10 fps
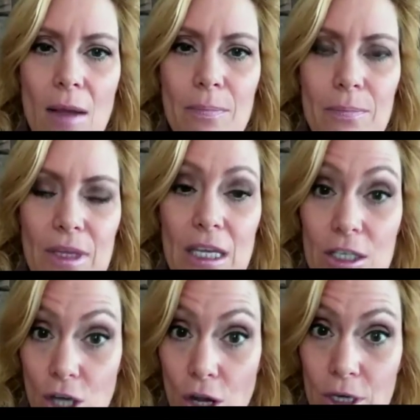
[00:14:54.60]
He
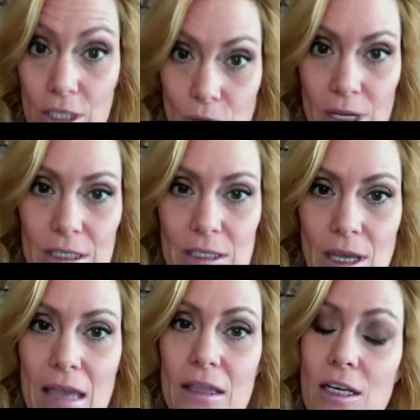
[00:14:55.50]
showed it to us, and
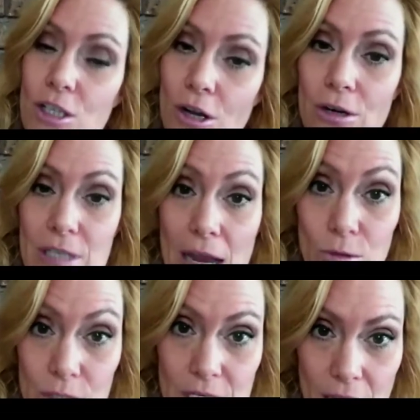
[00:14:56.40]
then he showed us how it was
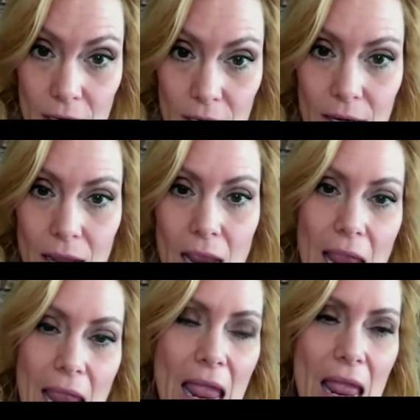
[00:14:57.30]
done.
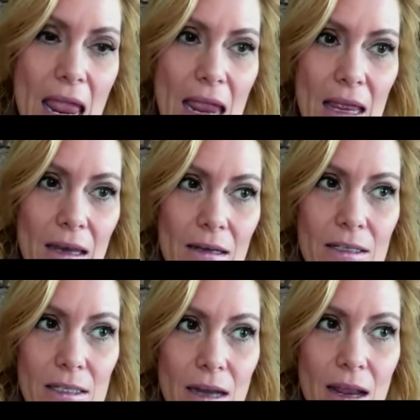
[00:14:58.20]
And
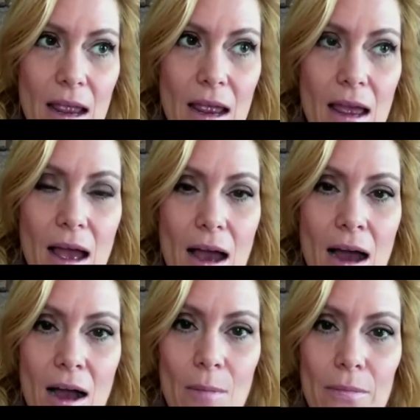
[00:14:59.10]

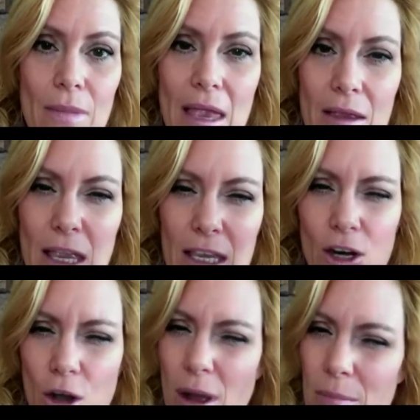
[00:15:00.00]
um,
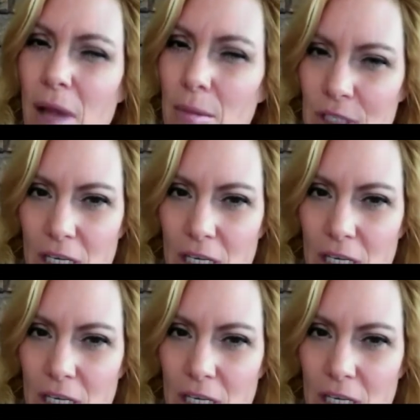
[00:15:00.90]
I'm 6